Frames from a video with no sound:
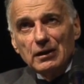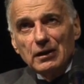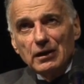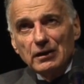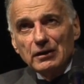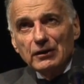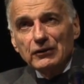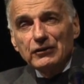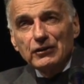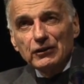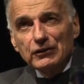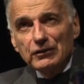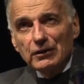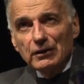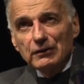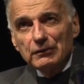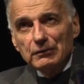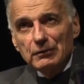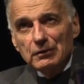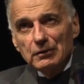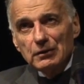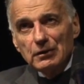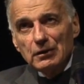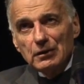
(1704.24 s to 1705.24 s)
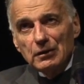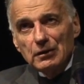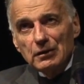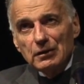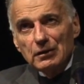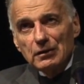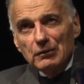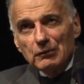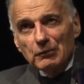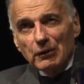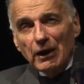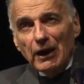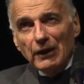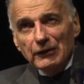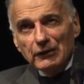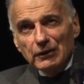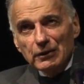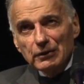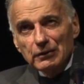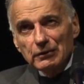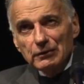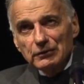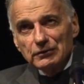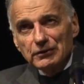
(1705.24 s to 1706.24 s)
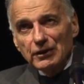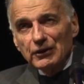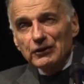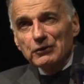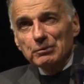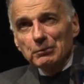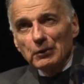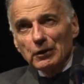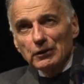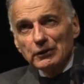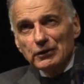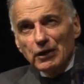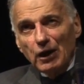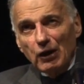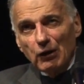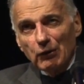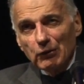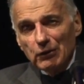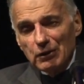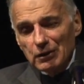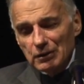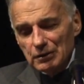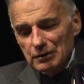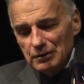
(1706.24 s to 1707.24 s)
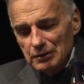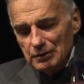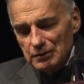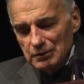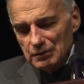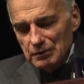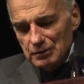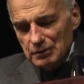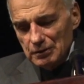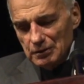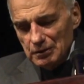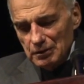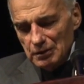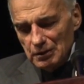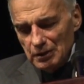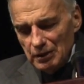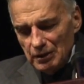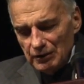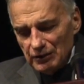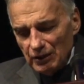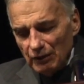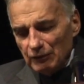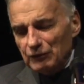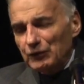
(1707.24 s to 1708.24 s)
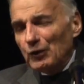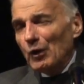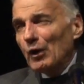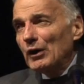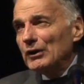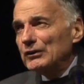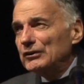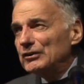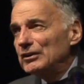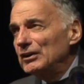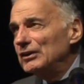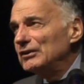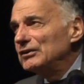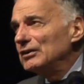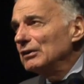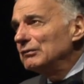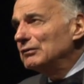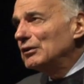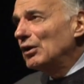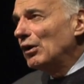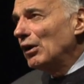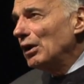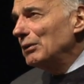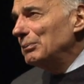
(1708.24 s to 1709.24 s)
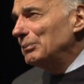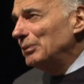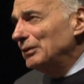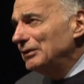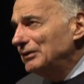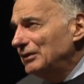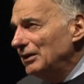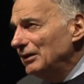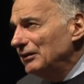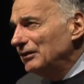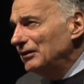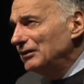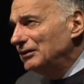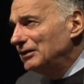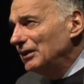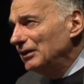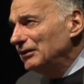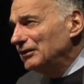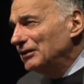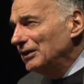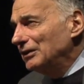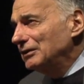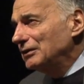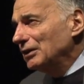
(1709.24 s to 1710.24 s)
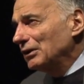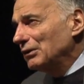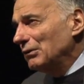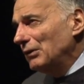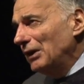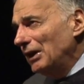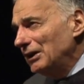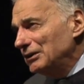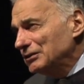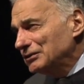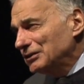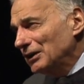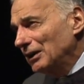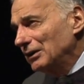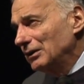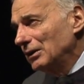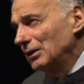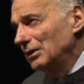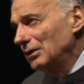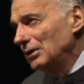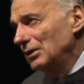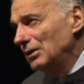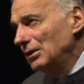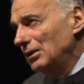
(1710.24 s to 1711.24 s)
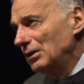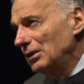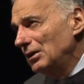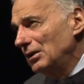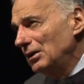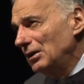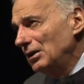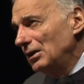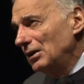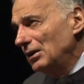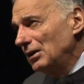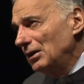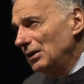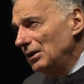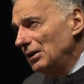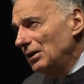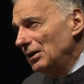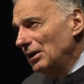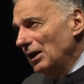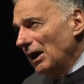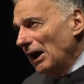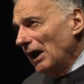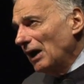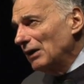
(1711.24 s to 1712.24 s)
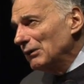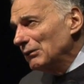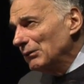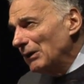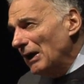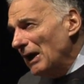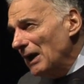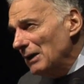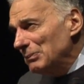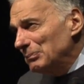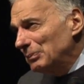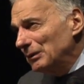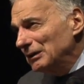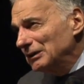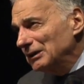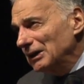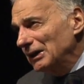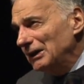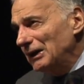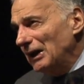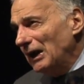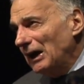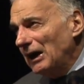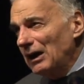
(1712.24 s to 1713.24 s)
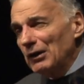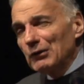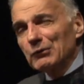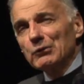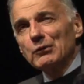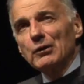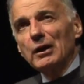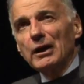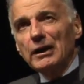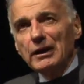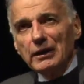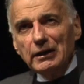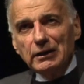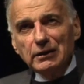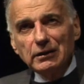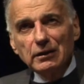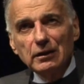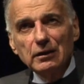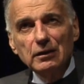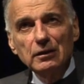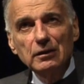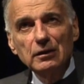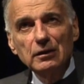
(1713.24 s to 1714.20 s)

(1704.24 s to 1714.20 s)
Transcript: and this is a rather dismal note, the forces of corporatist disintegration are rapidly outrunning